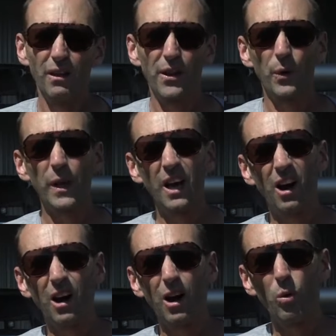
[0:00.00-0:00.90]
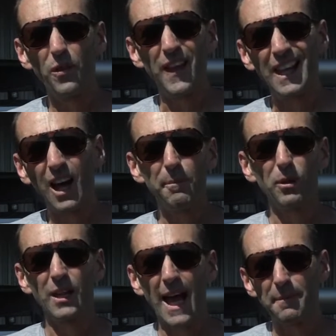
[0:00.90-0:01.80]
There we are with a
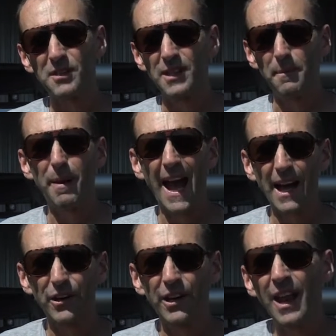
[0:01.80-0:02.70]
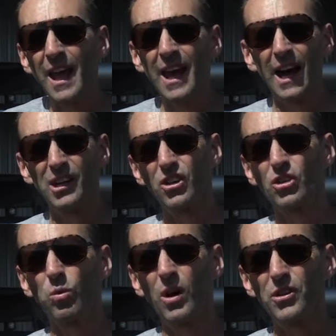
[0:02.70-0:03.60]
couple laps in the pattern. I
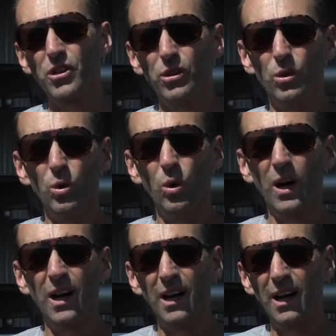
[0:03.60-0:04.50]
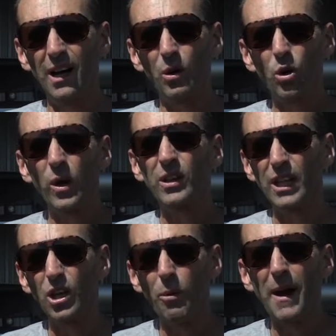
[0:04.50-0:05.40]
just want to quickly
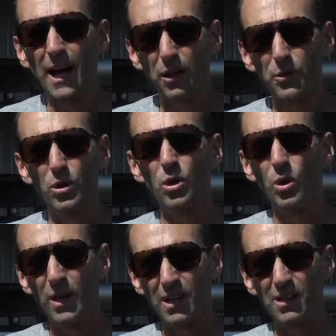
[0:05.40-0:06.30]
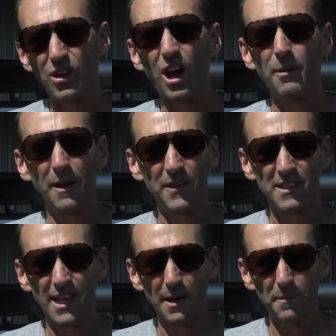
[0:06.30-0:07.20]
go back through and talk about the
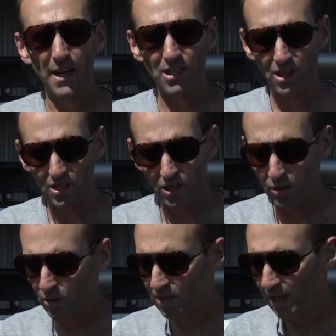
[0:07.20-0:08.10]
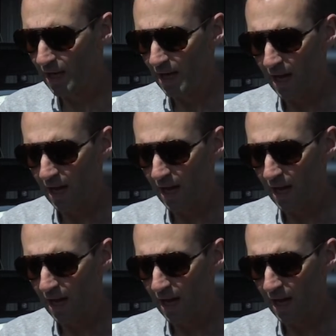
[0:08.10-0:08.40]
setup that I just used.